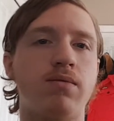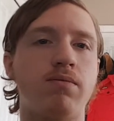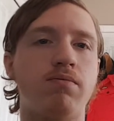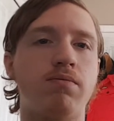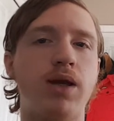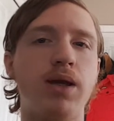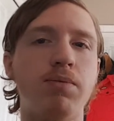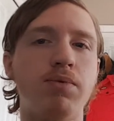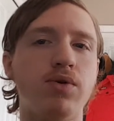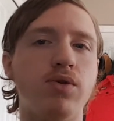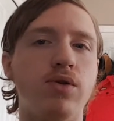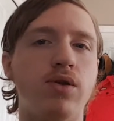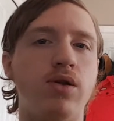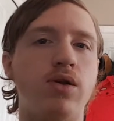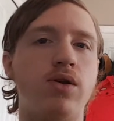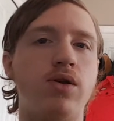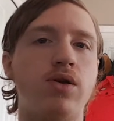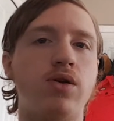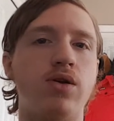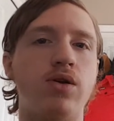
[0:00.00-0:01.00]
people
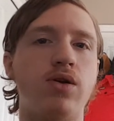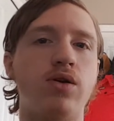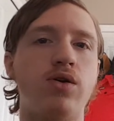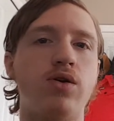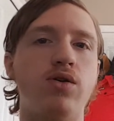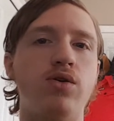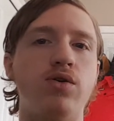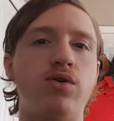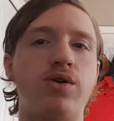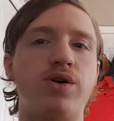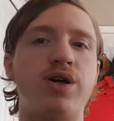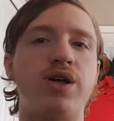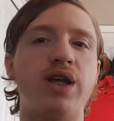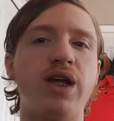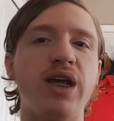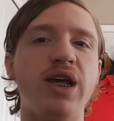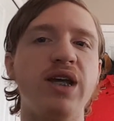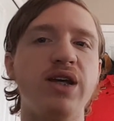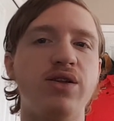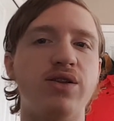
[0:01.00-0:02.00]
who are in
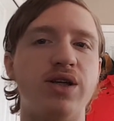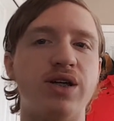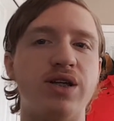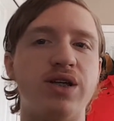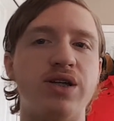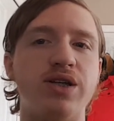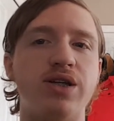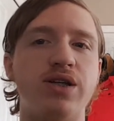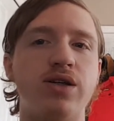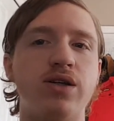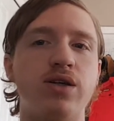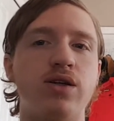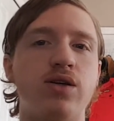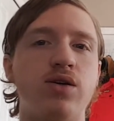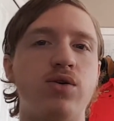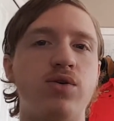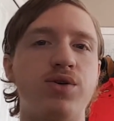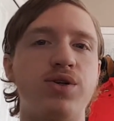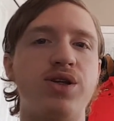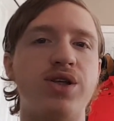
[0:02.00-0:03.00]
England
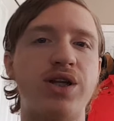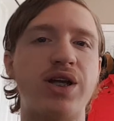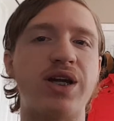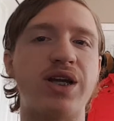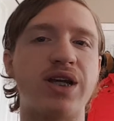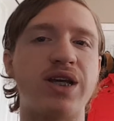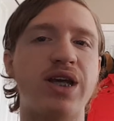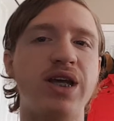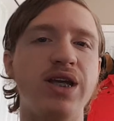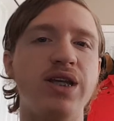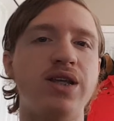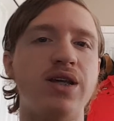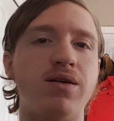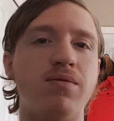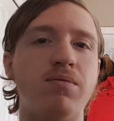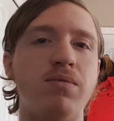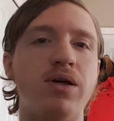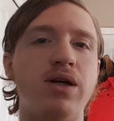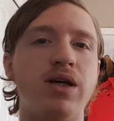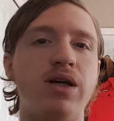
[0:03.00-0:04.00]
or in the United
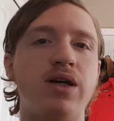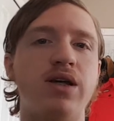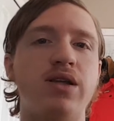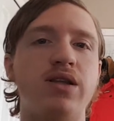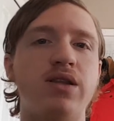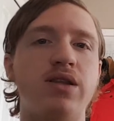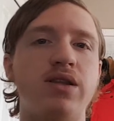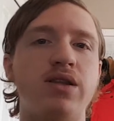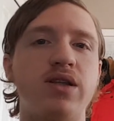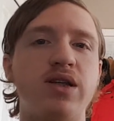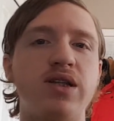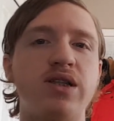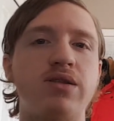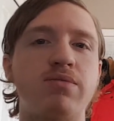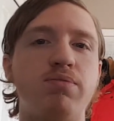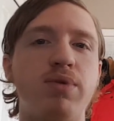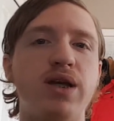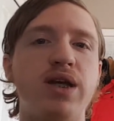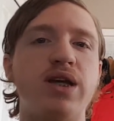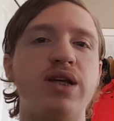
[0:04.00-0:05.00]
Kingdom, they
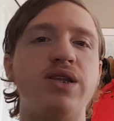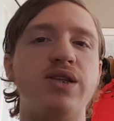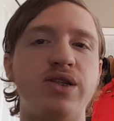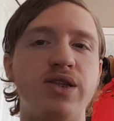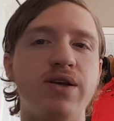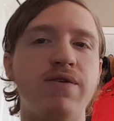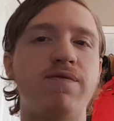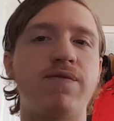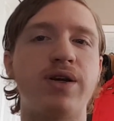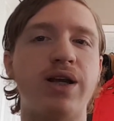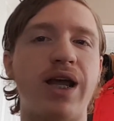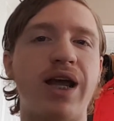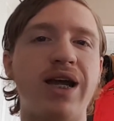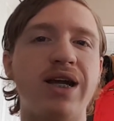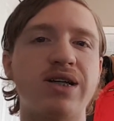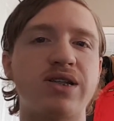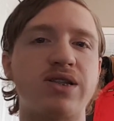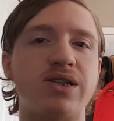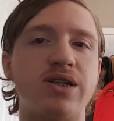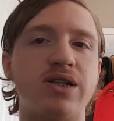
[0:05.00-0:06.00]
speak a different
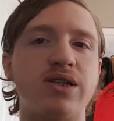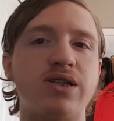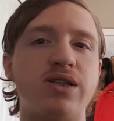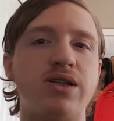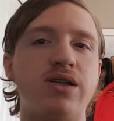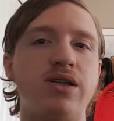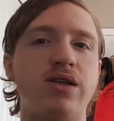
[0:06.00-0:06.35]
accent,